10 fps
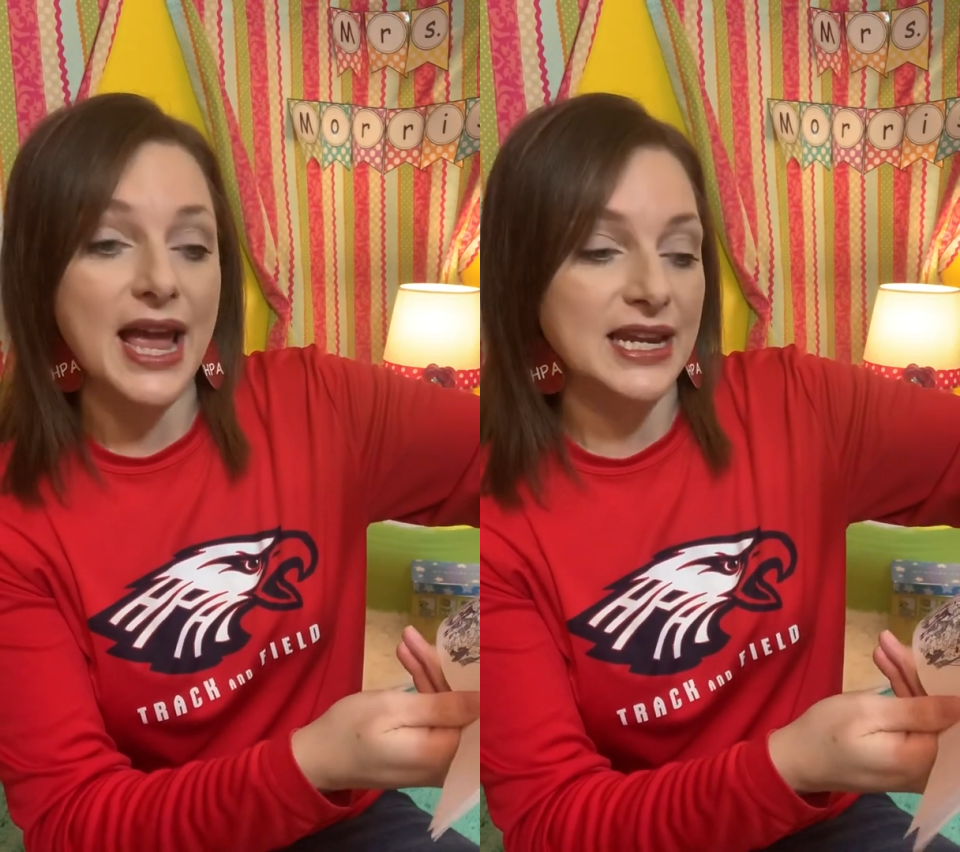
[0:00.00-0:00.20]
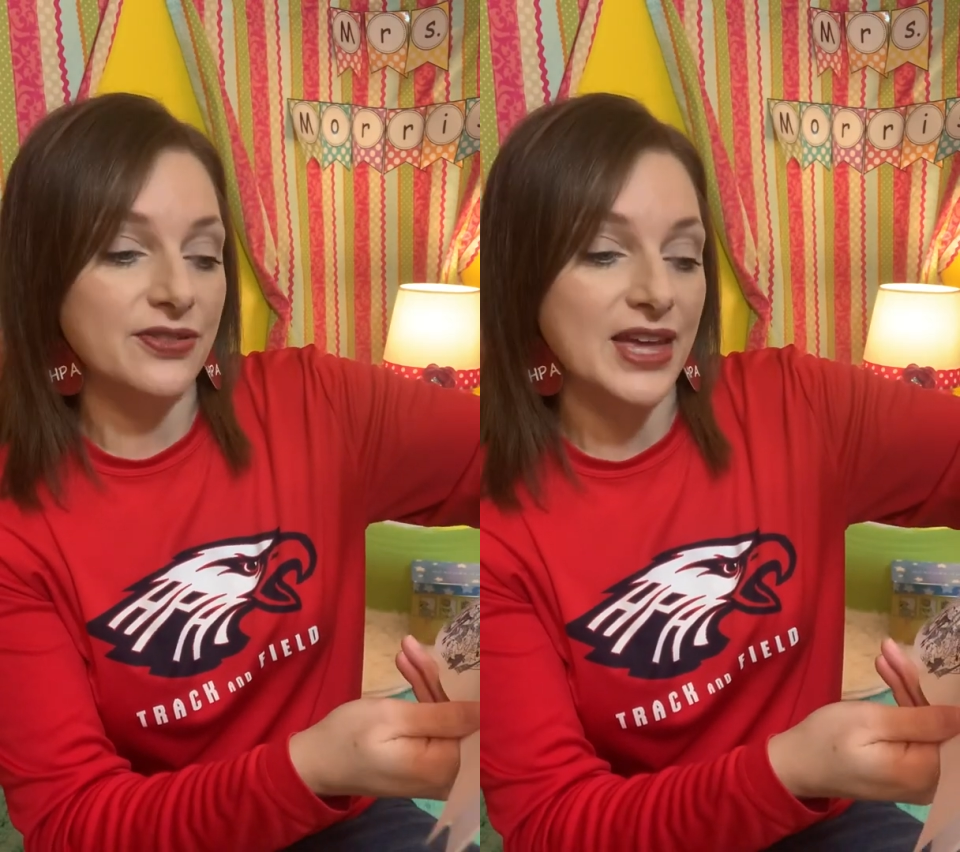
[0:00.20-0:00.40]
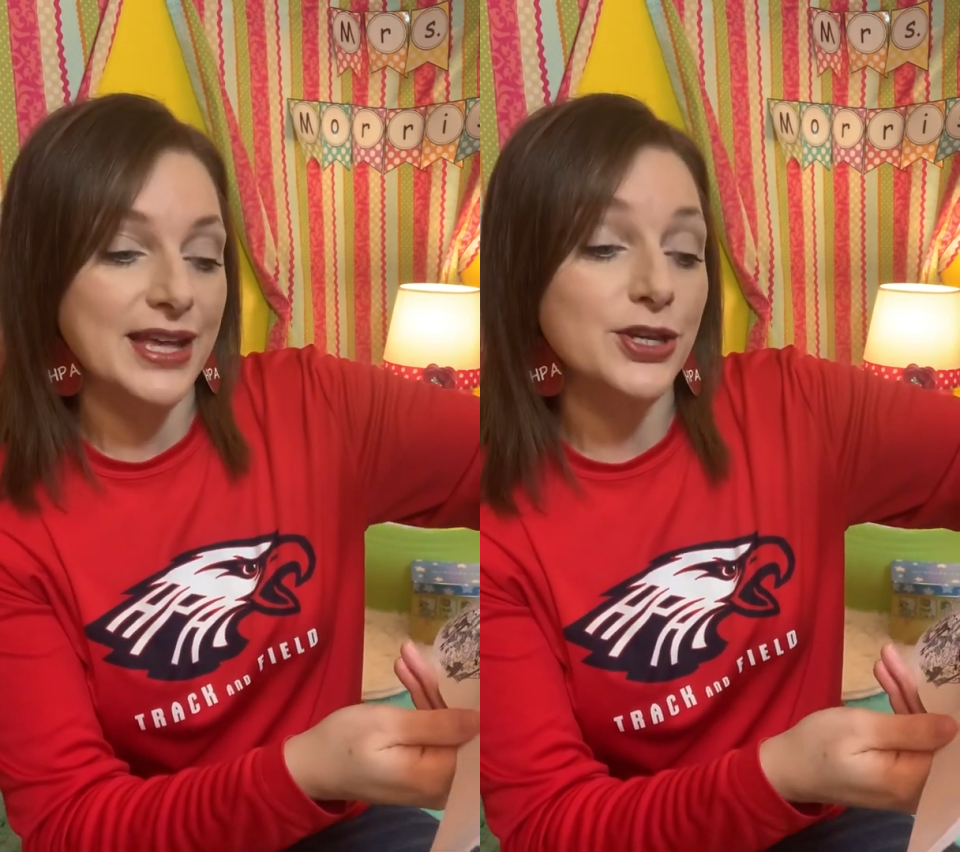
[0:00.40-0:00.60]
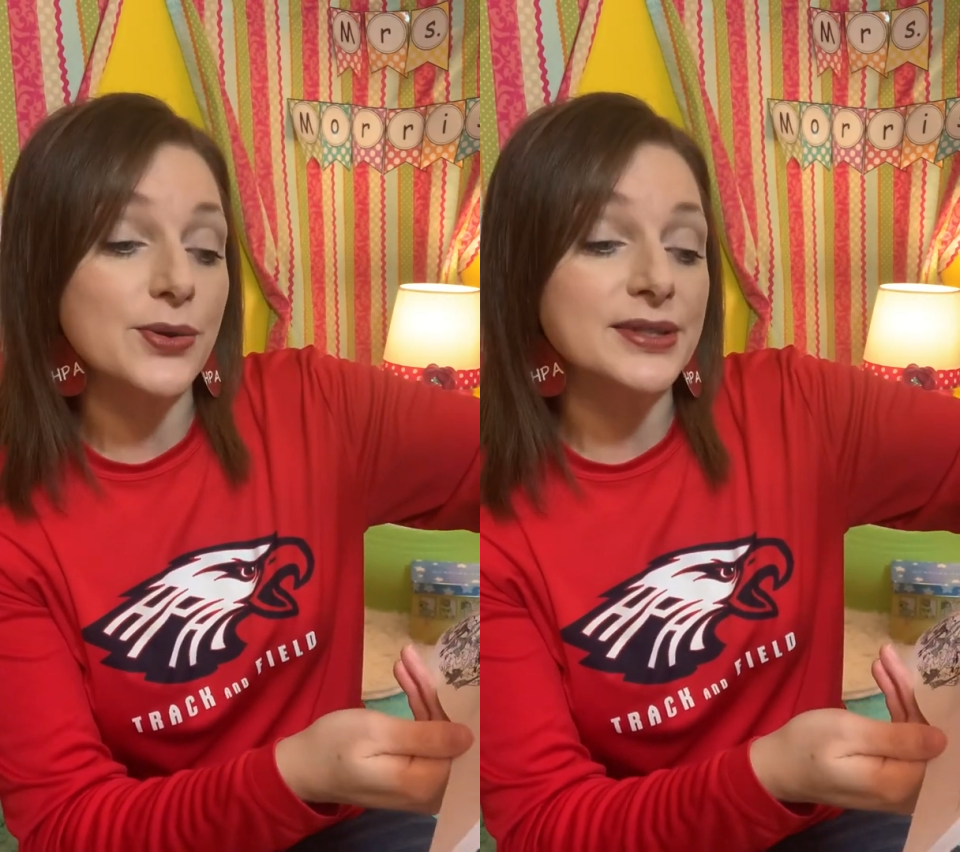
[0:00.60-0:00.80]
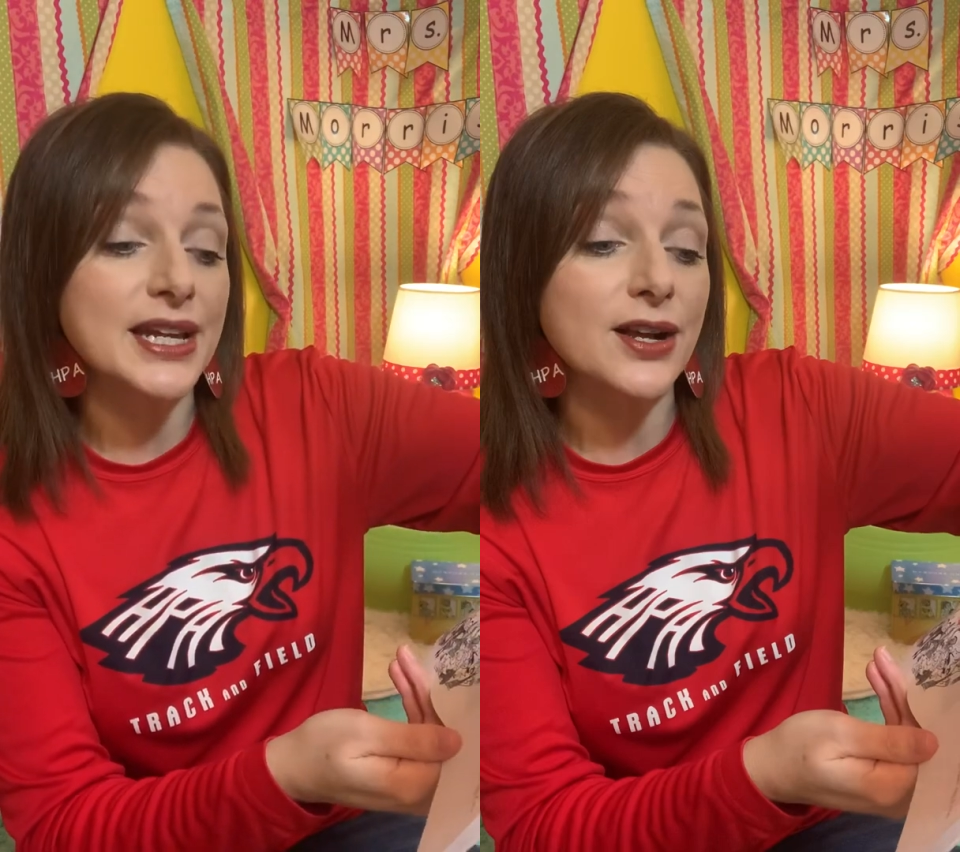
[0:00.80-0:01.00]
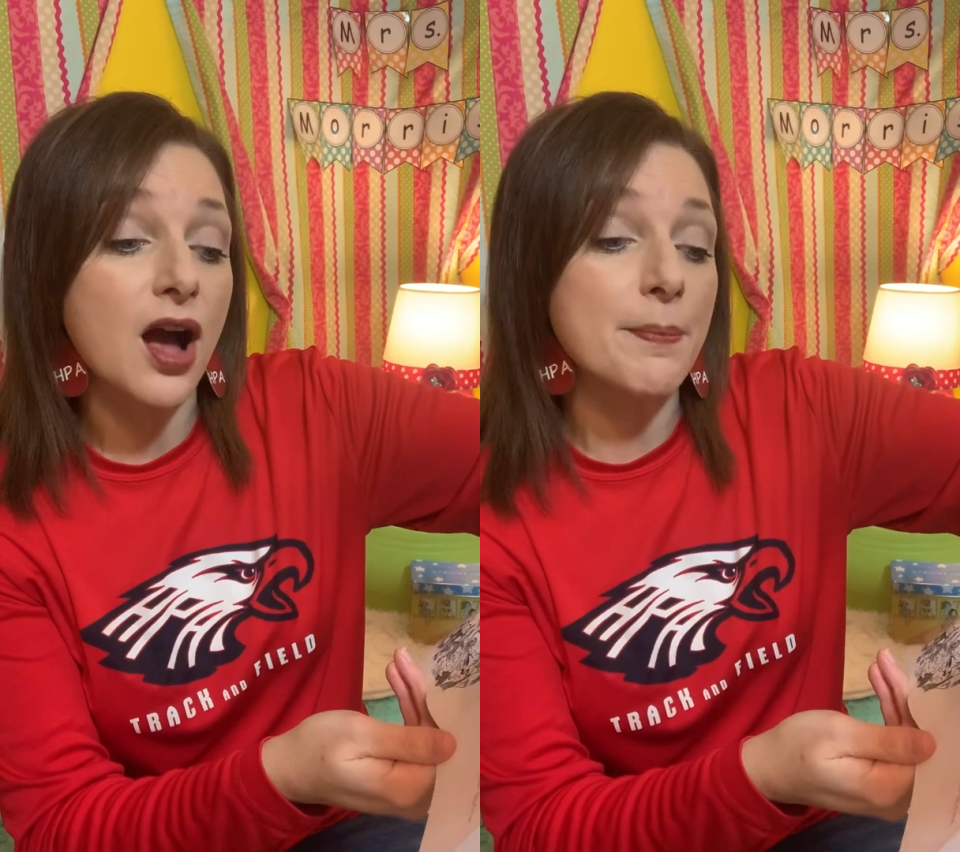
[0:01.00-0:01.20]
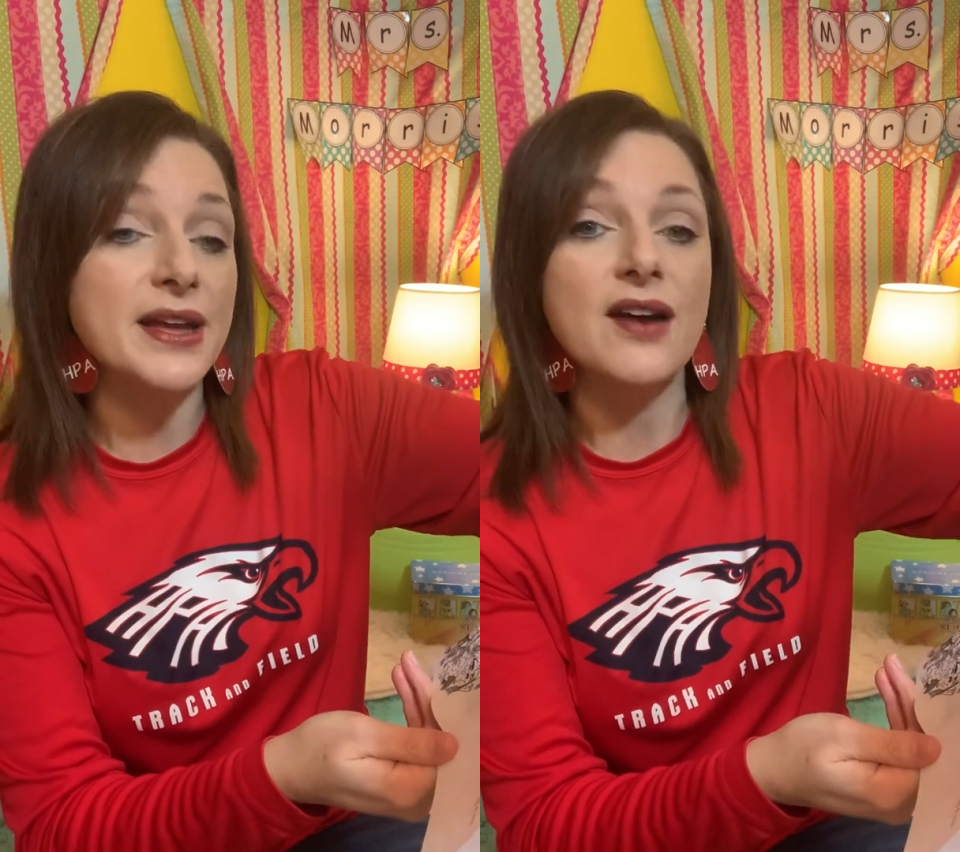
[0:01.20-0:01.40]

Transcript: anything used a copy